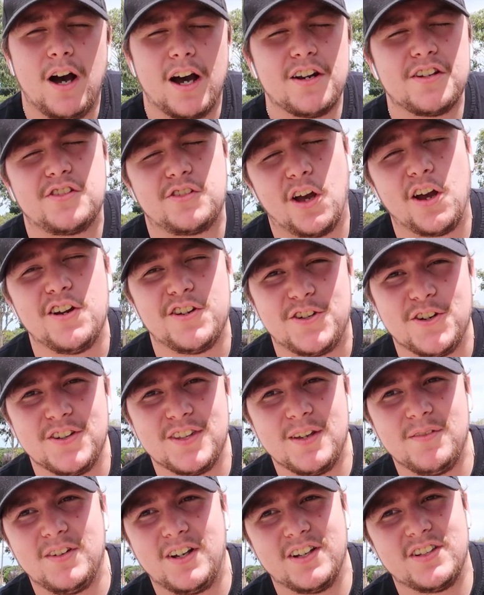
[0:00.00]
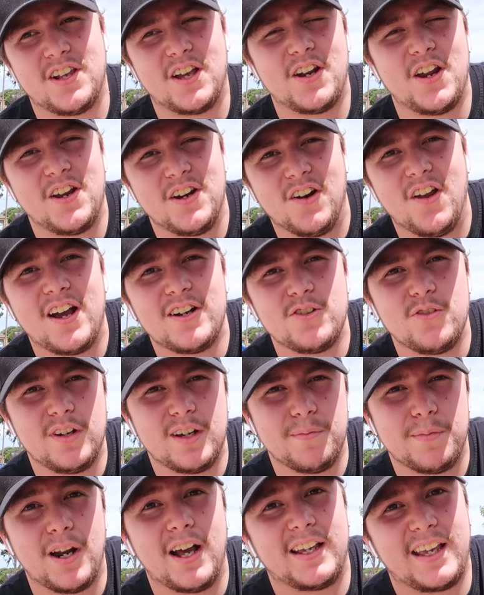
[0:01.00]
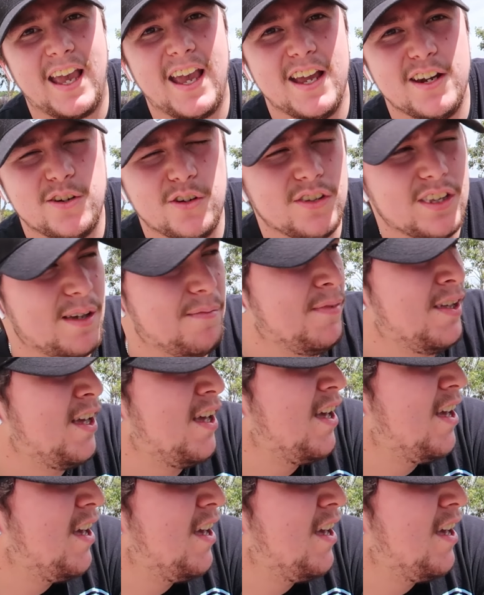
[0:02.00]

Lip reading: I just don't do them because I don't like doing them, but I can do them.